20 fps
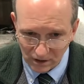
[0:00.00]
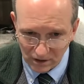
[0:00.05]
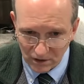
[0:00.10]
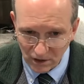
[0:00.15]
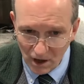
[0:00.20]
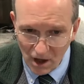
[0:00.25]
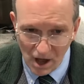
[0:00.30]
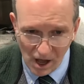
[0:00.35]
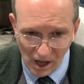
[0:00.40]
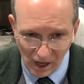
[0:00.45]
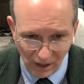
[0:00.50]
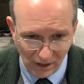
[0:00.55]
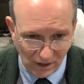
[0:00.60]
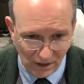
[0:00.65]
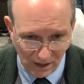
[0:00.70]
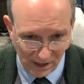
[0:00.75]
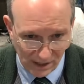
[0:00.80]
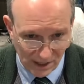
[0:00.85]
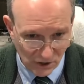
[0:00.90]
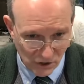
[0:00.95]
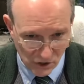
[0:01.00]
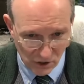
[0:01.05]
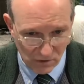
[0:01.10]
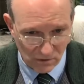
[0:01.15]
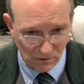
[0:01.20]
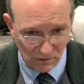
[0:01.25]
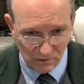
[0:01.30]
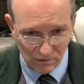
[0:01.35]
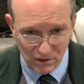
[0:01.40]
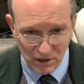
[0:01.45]
God,
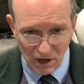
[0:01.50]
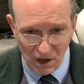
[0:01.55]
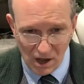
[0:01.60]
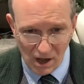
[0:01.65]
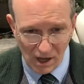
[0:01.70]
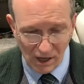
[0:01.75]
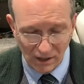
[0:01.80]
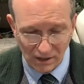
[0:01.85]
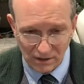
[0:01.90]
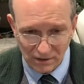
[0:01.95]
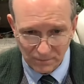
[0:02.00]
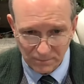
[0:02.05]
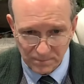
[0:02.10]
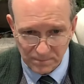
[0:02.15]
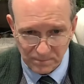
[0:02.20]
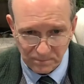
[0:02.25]
eternal God,